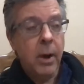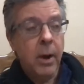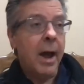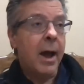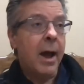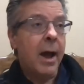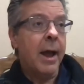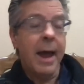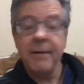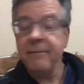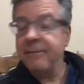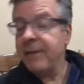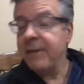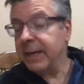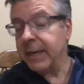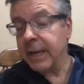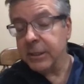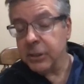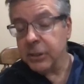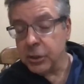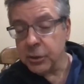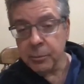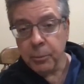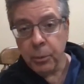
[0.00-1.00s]
Uh, in fact,
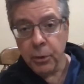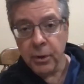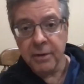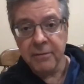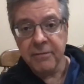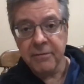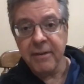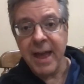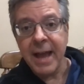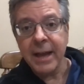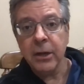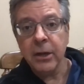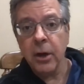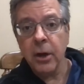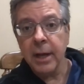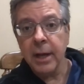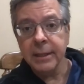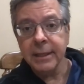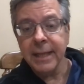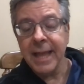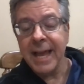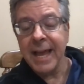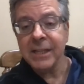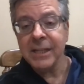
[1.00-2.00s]
I just put a vac
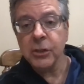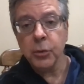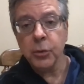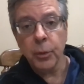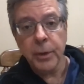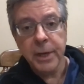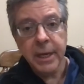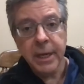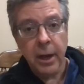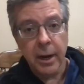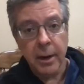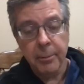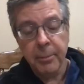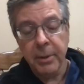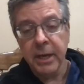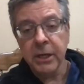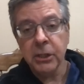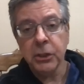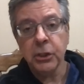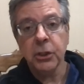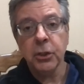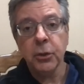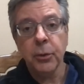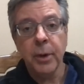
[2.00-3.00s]
on last week on a
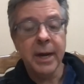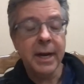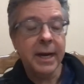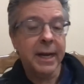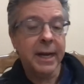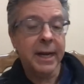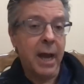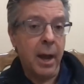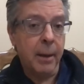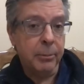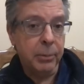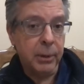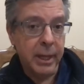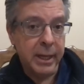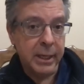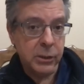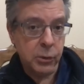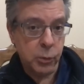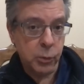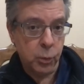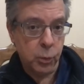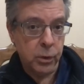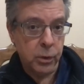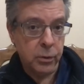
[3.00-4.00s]
patient who had a
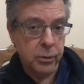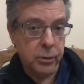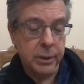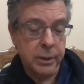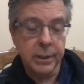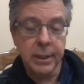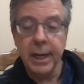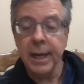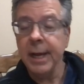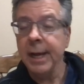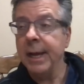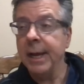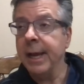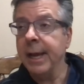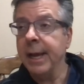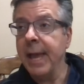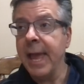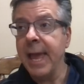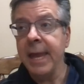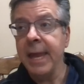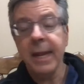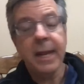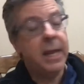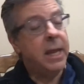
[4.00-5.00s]
complex wound, uh, wow.
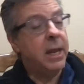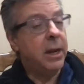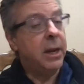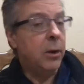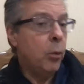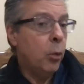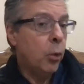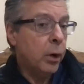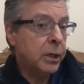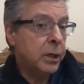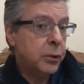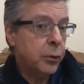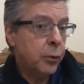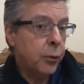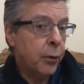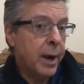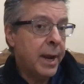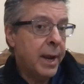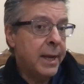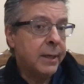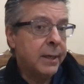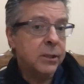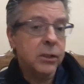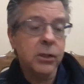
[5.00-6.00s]
and it, worked
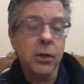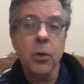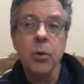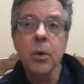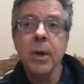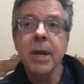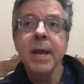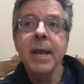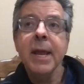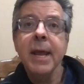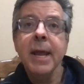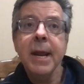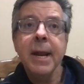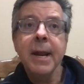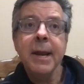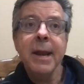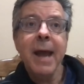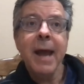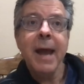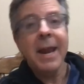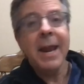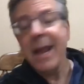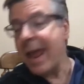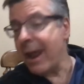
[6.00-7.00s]
great. So,
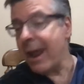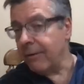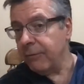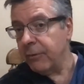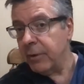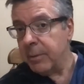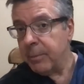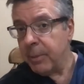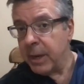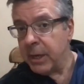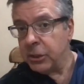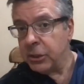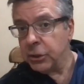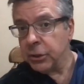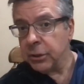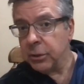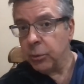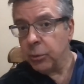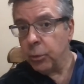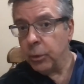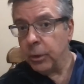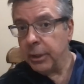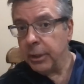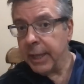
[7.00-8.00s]
not every
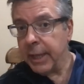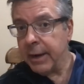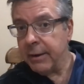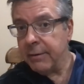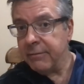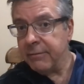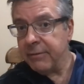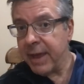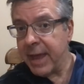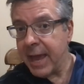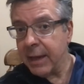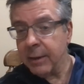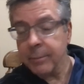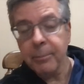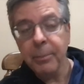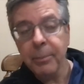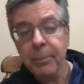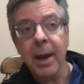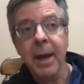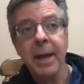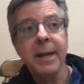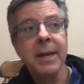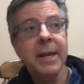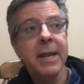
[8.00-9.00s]
patient will get a vac,
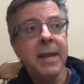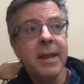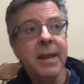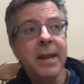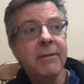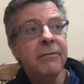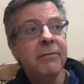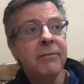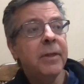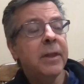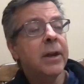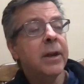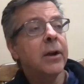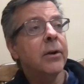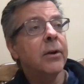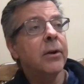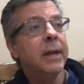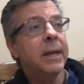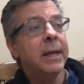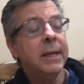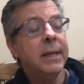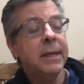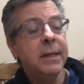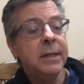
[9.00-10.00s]
but if there
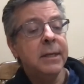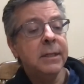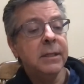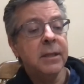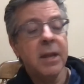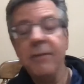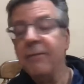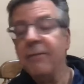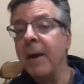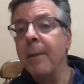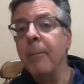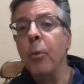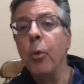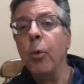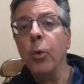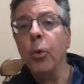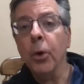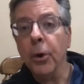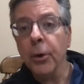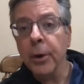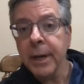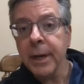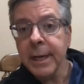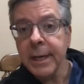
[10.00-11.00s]
is, if I'm
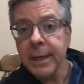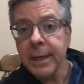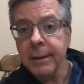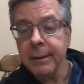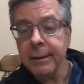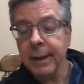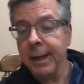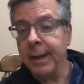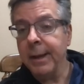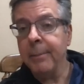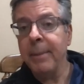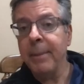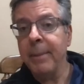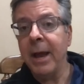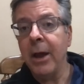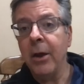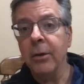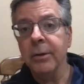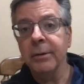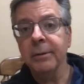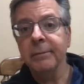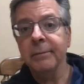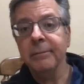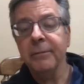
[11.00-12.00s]
worried
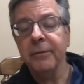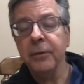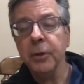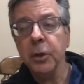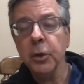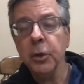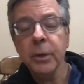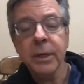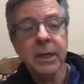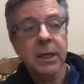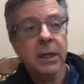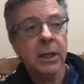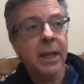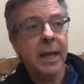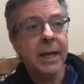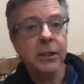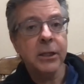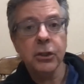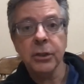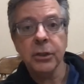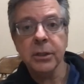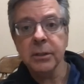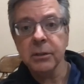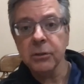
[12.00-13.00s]
about fluid
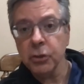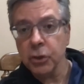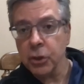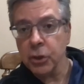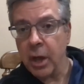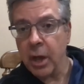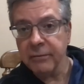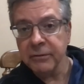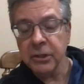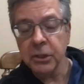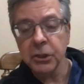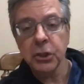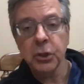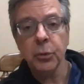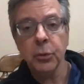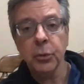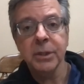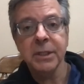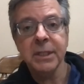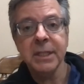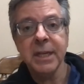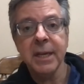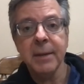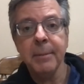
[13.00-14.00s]
collection, soft tissue
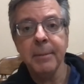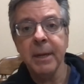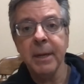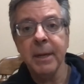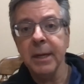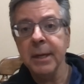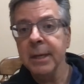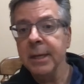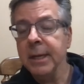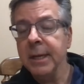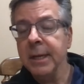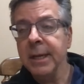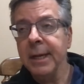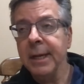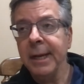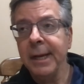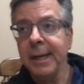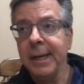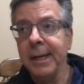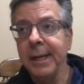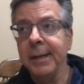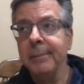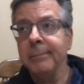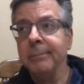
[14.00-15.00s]
edema,
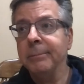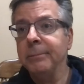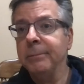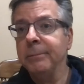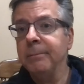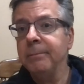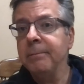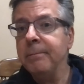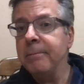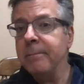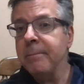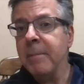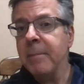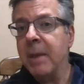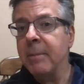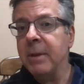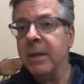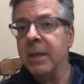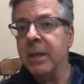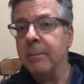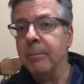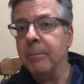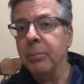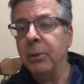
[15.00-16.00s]
um,
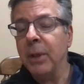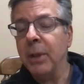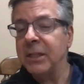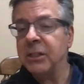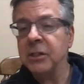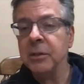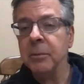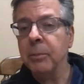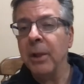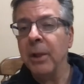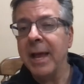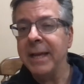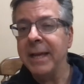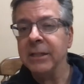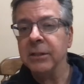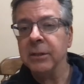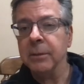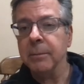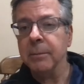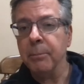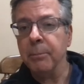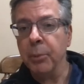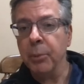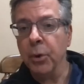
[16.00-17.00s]
maybe the blood supply
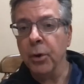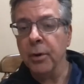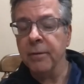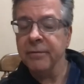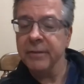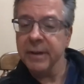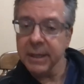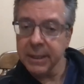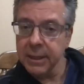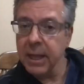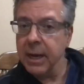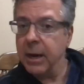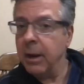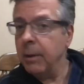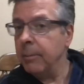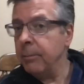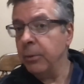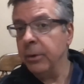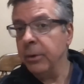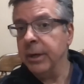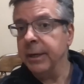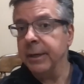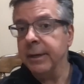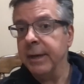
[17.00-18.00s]
isn't perfect, then I'll
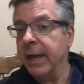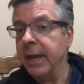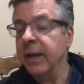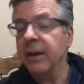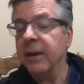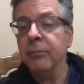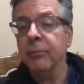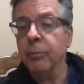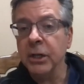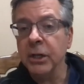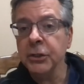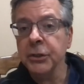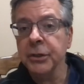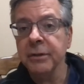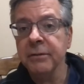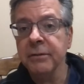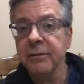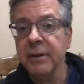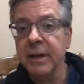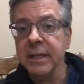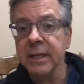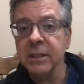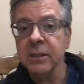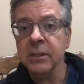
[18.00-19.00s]
put a negative pressure
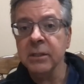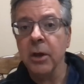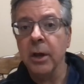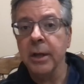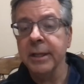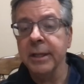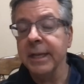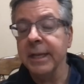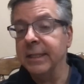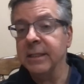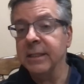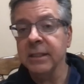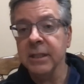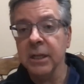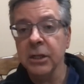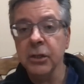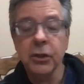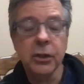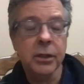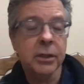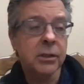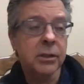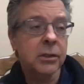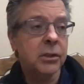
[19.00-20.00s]
device on the
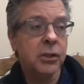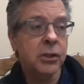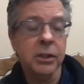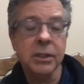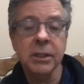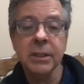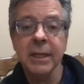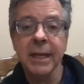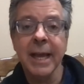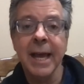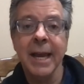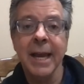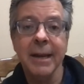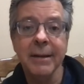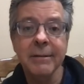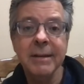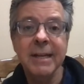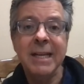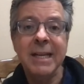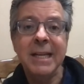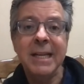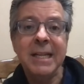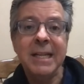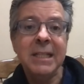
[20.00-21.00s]
incisions just to kind of
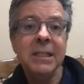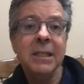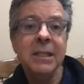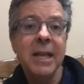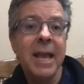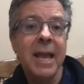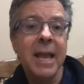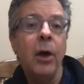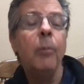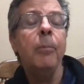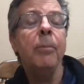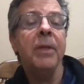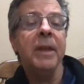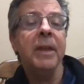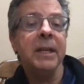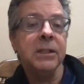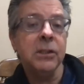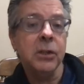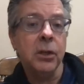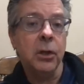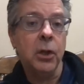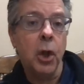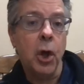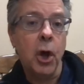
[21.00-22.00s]
help
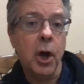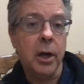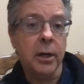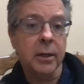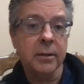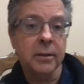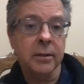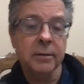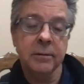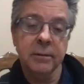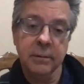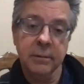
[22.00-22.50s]
things along.